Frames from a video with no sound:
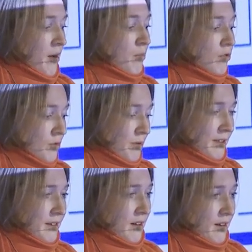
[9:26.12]
mutable
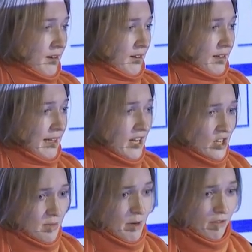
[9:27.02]
uh,
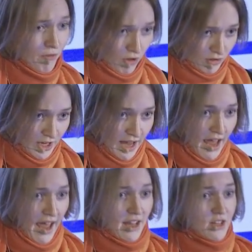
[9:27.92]
collections by default,
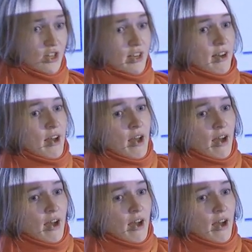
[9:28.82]
and uh,